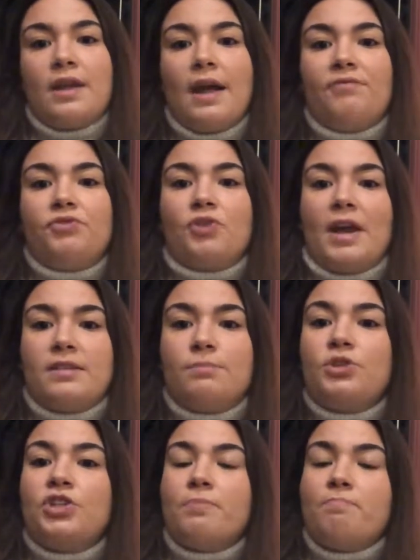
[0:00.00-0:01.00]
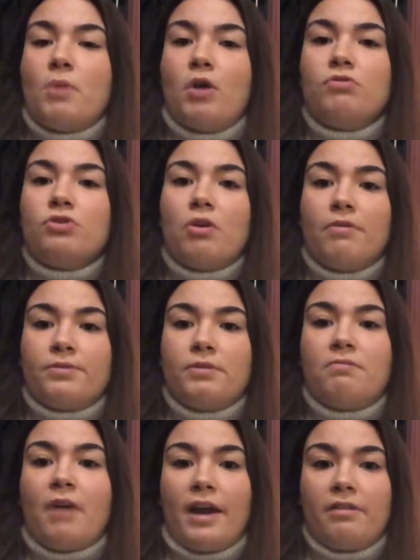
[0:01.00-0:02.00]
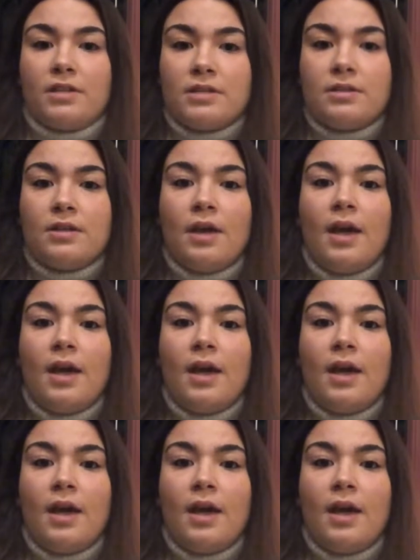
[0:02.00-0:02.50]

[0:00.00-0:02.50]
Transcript: and transmission modes of the virus,